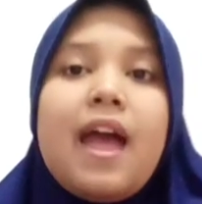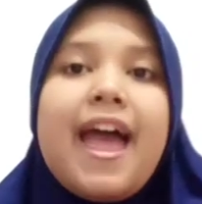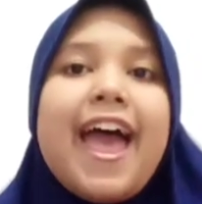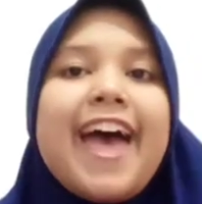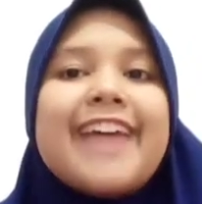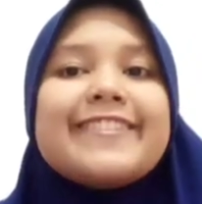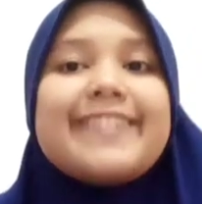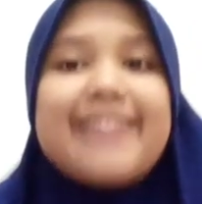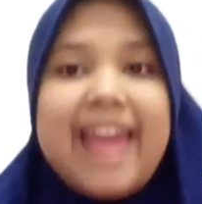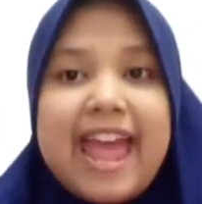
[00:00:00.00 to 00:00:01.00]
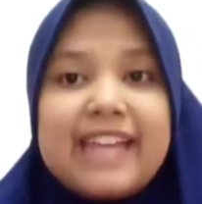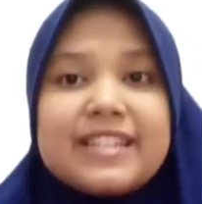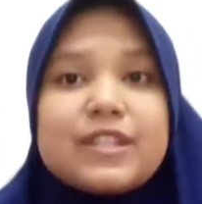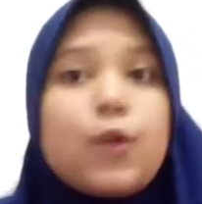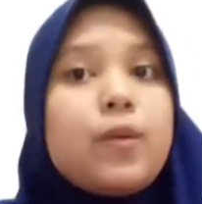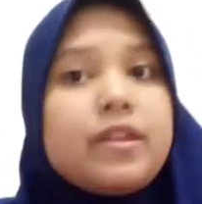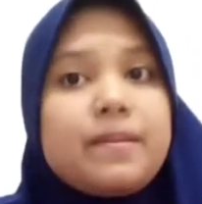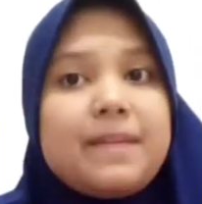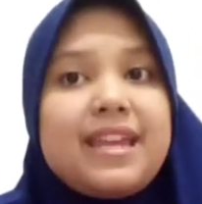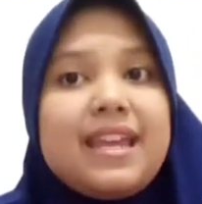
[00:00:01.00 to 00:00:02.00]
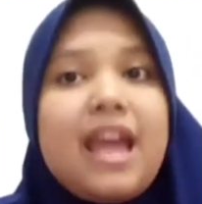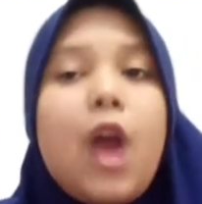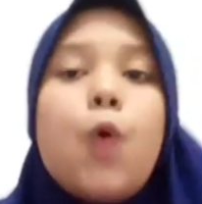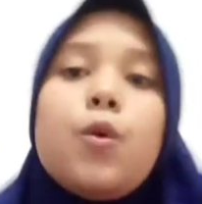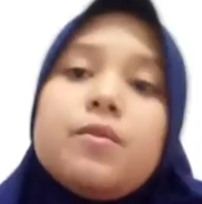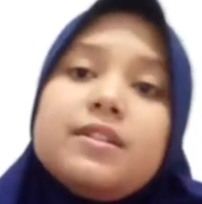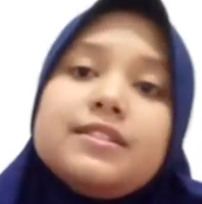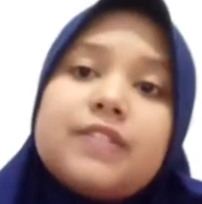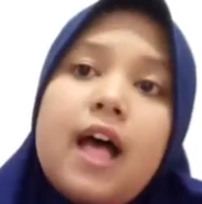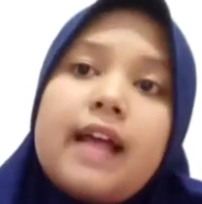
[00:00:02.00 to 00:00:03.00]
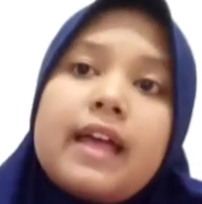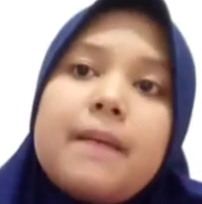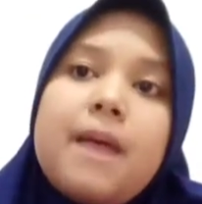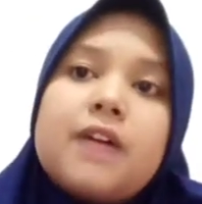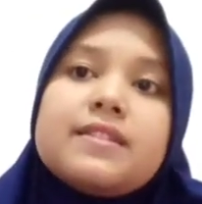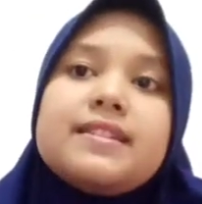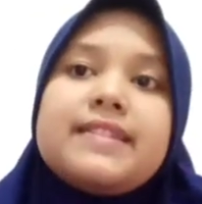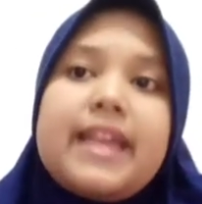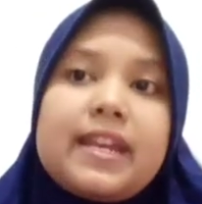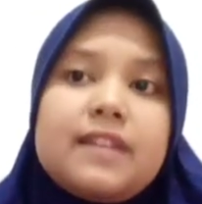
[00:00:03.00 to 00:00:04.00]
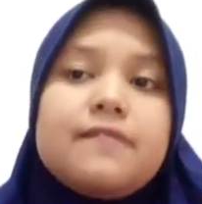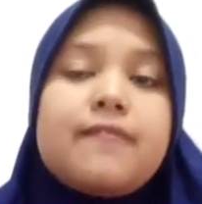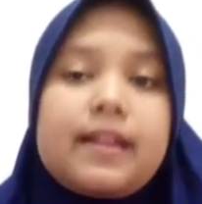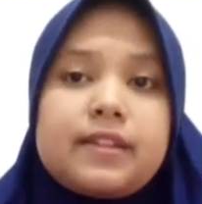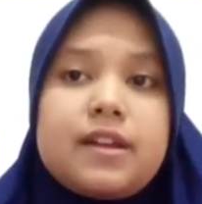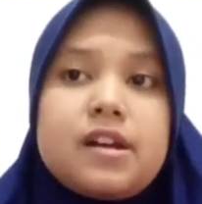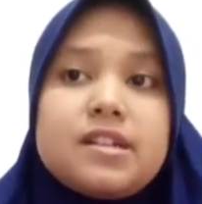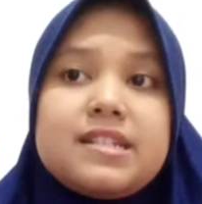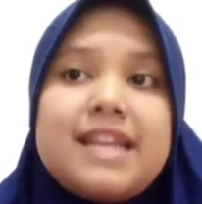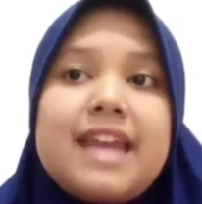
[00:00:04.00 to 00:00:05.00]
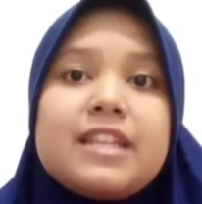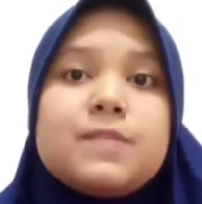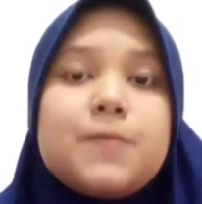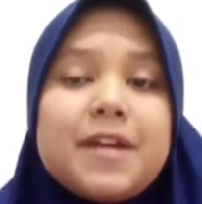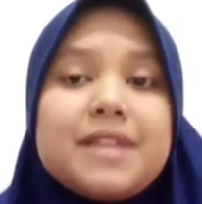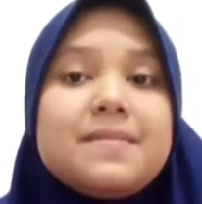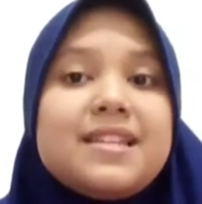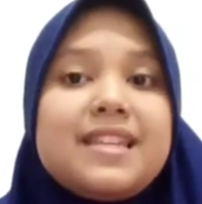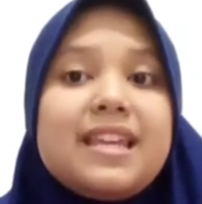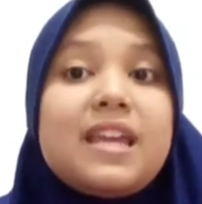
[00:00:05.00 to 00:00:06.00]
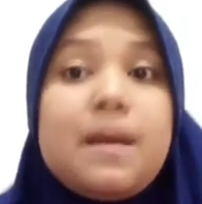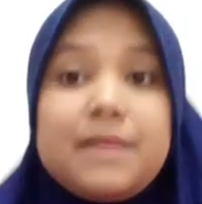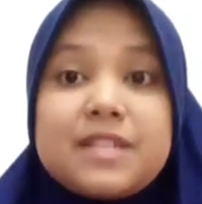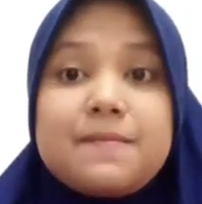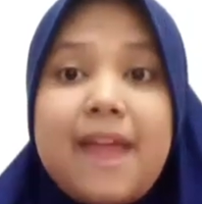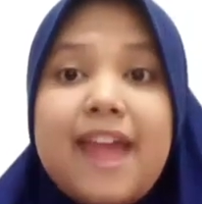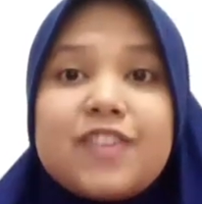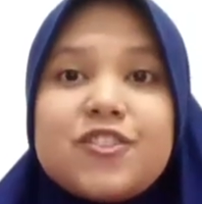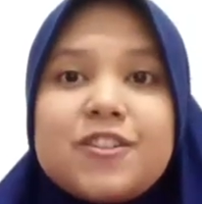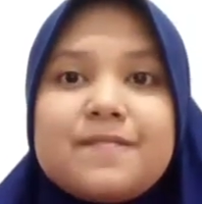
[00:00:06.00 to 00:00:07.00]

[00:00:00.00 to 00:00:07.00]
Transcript: And the next, with me, we will talk about the second factors, that is pragmatic mismatch.